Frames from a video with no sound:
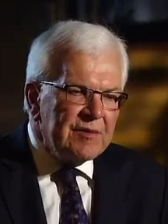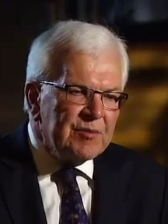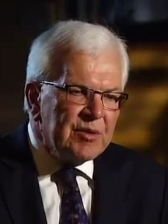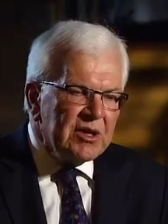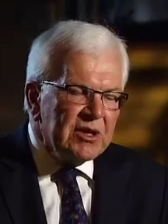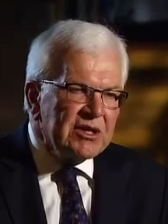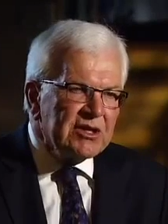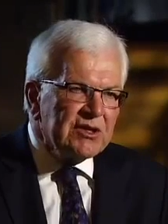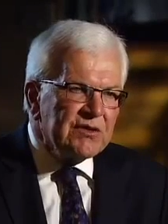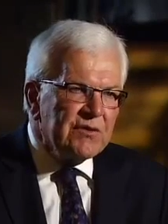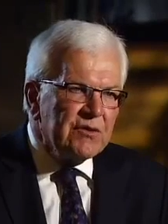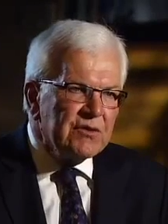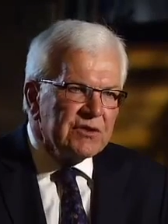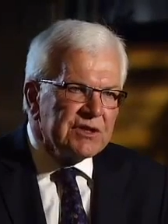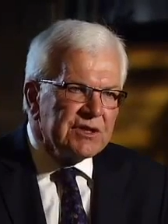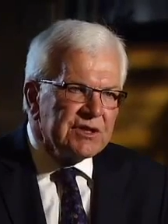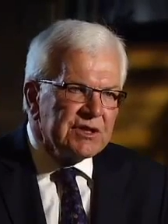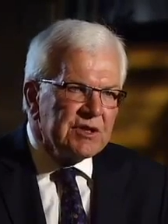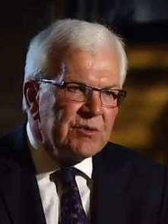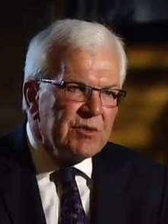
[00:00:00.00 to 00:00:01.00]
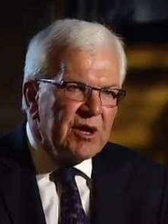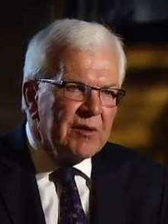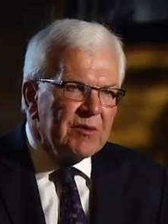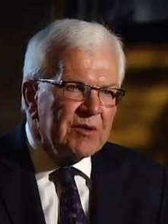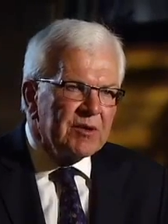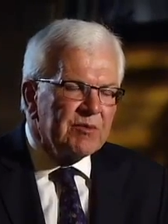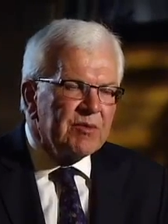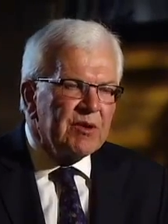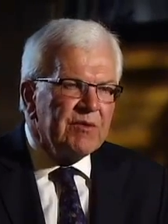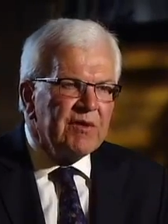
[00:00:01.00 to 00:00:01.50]
police forces to be
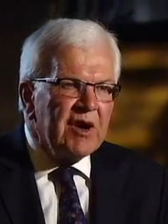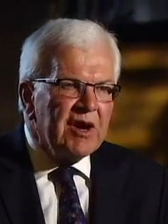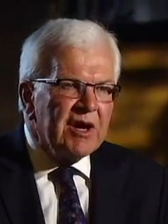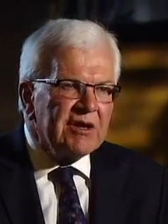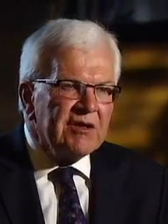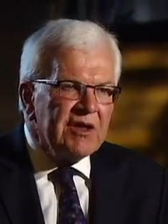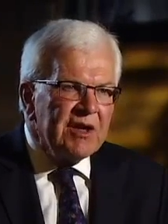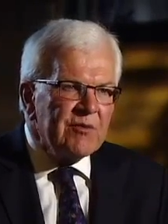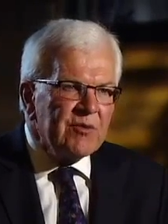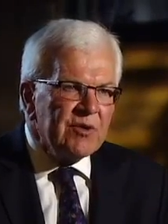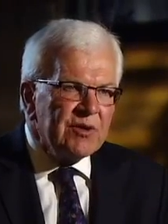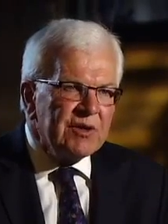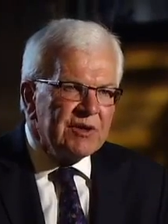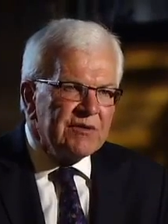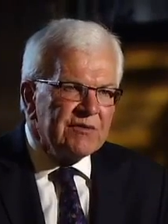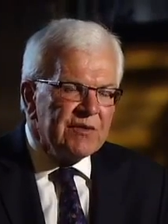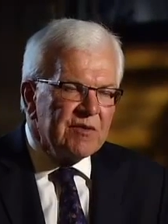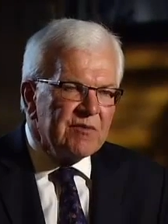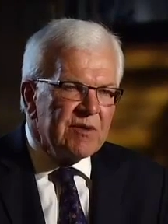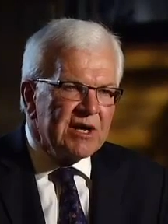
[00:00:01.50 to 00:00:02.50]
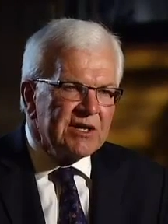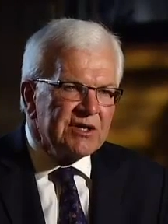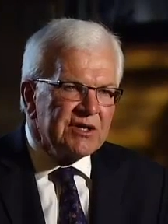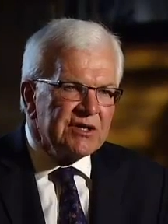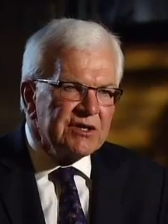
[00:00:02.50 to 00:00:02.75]
able to provide them with information.